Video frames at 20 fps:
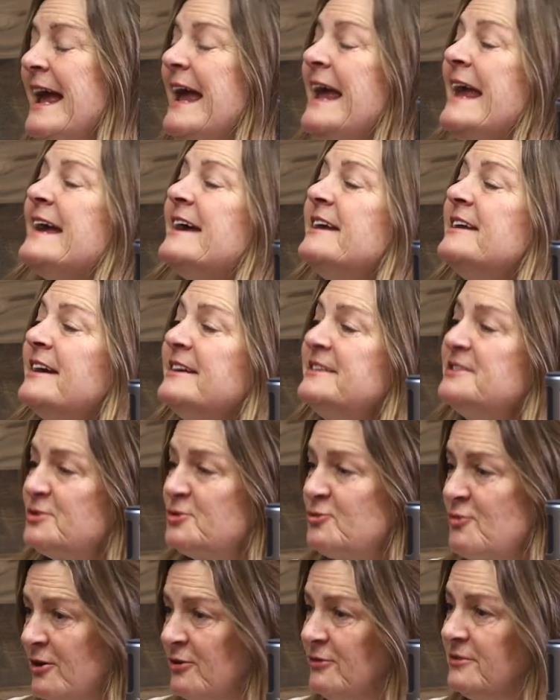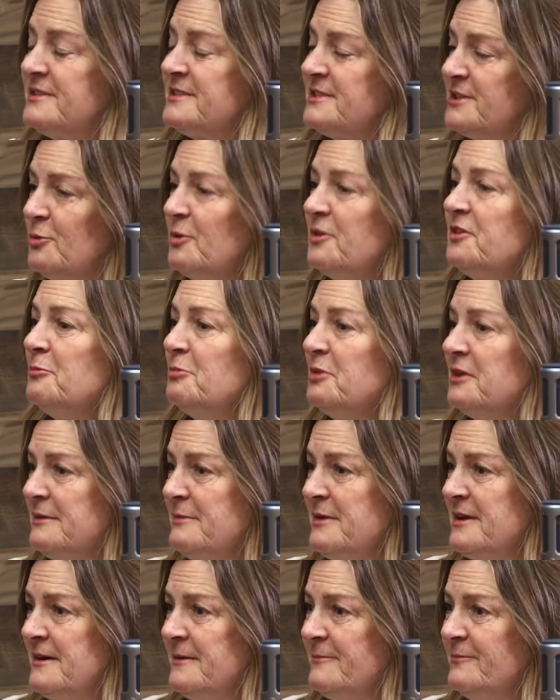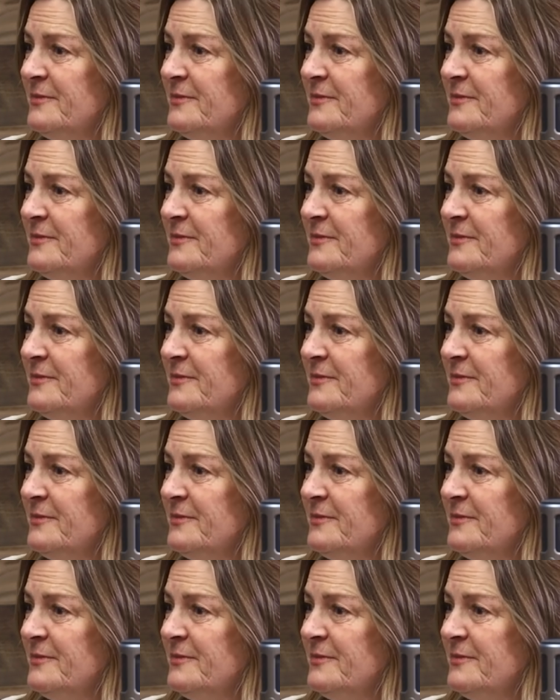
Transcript: and I struggled still with the bulimia,